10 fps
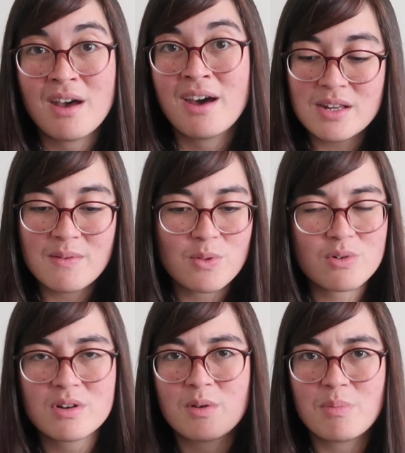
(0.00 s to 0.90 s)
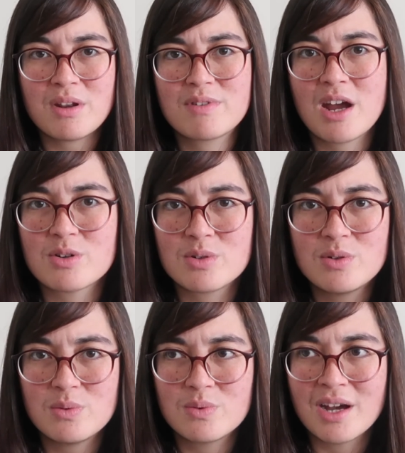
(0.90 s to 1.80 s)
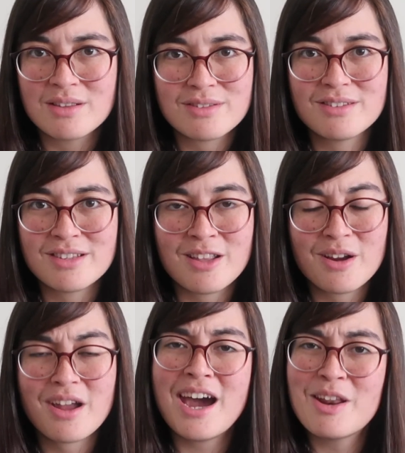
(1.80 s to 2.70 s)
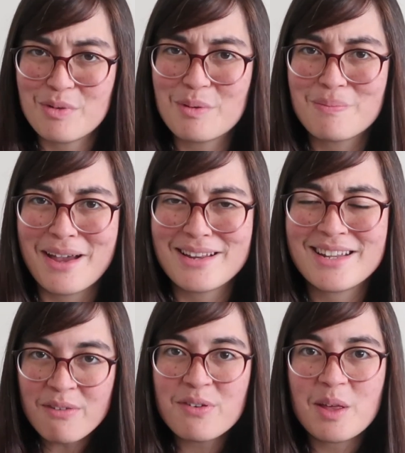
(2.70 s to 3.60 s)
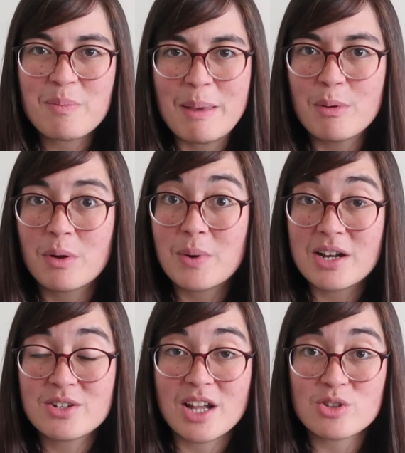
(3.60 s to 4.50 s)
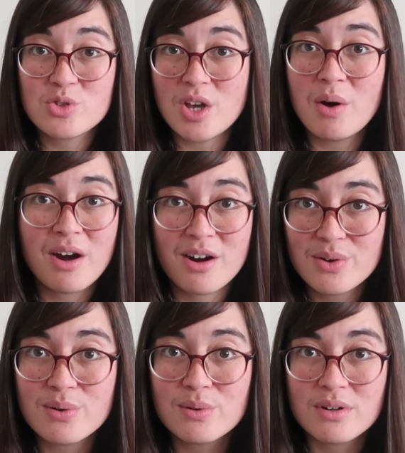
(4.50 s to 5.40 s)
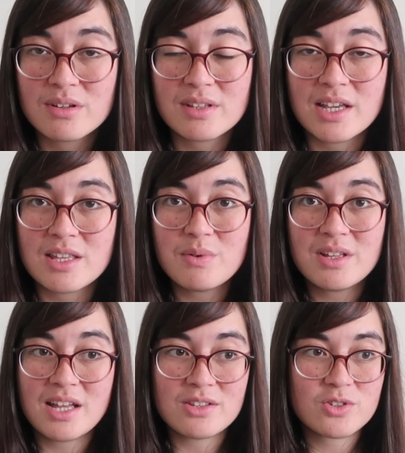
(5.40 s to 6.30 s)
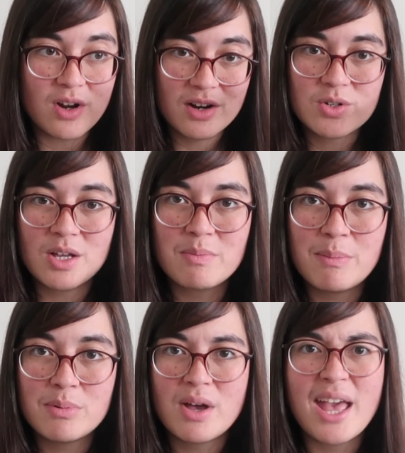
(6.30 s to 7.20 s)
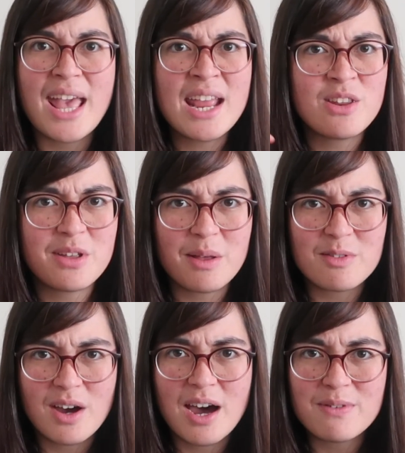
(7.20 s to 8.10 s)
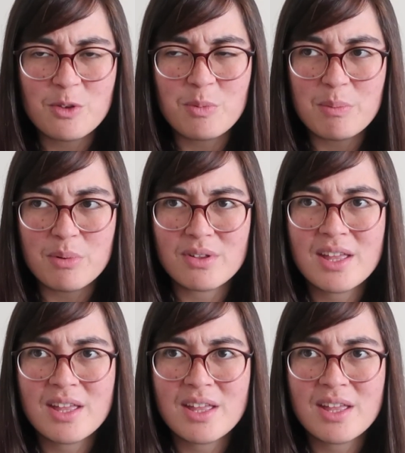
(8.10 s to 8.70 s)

You can even throw in a bit of Doctor Who nonsense in there. I wouldn't mind. I feel like people would watch that so hardcore. Like you would get Star Trek people and you get Office people.